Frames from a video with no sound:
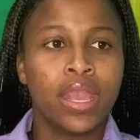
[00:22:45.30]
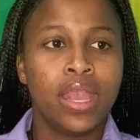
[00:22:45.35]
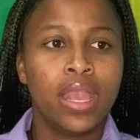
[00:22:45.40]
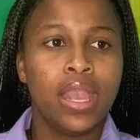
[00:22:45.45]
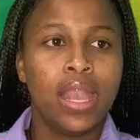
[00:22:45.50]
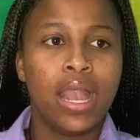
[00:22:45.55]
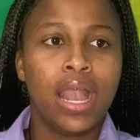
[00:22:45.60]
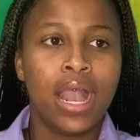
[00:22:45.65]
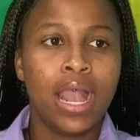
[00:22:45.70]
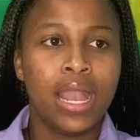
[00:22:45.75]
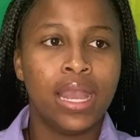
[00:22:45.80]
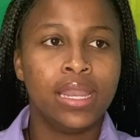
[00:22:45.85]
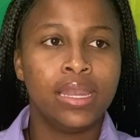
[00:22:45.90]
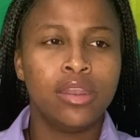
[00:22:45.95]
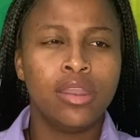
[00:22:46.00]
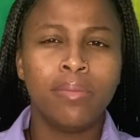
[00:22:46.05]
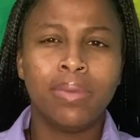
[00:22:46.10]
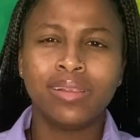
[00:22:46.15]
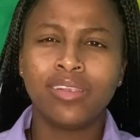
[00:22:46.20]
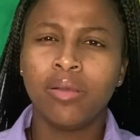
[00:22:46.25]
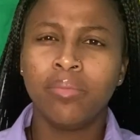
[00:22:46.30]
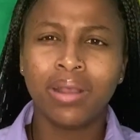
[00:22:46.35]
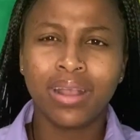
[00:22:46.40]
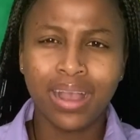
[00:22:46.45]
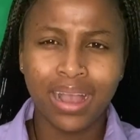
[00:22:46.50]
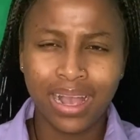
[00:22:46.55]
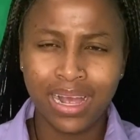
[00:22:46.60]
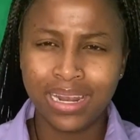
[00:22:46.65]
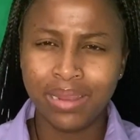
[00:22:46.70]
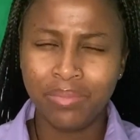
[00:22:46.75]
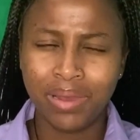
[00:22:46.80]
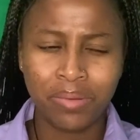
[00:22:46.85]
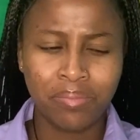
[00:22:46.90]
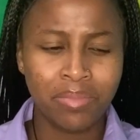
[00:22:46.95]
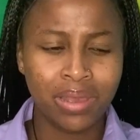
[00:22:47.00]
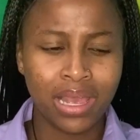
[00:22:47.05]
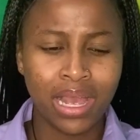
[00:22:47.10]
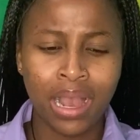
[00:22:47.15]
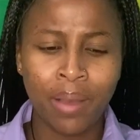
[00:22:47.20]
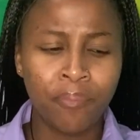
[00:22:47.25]
And no matter how I call the man,
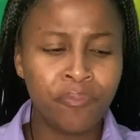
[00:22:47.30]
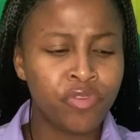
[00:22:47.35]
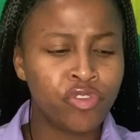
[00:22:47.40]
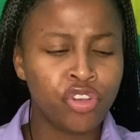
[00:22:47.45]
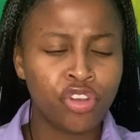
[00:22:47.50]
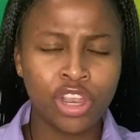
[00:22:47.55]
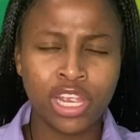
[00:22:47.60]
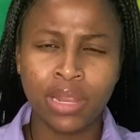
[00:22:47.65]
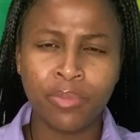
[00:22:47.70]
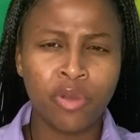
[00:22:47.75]
about 3